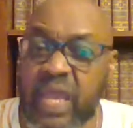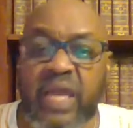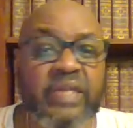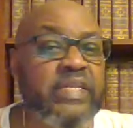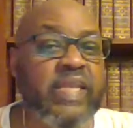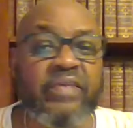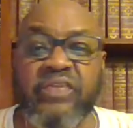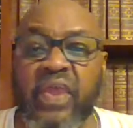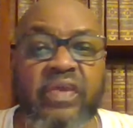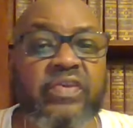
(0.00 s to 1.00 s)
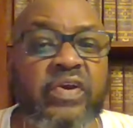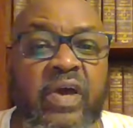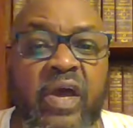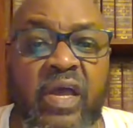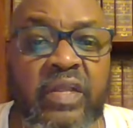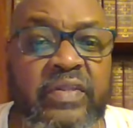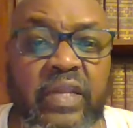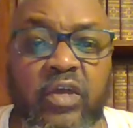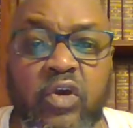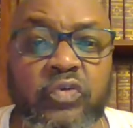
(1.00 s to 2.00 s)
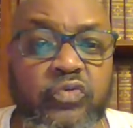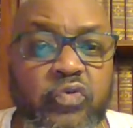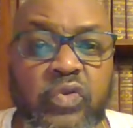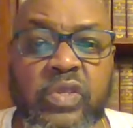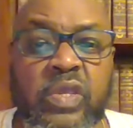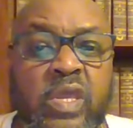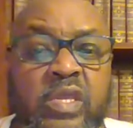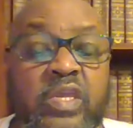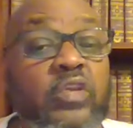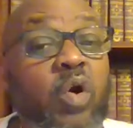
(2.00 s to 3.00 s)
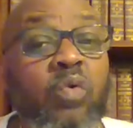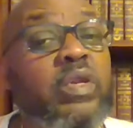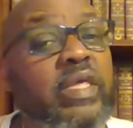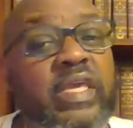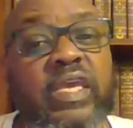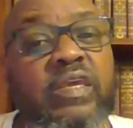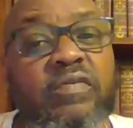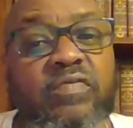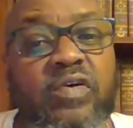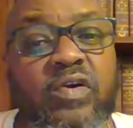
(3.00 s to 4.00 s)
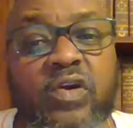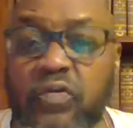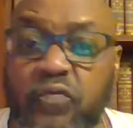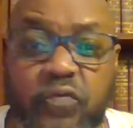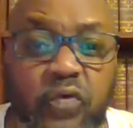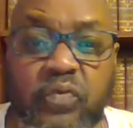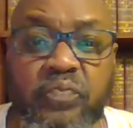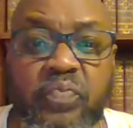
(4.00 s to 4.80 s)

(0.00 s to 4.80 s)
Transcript: Need I tell you that a good tree can only give good fruit.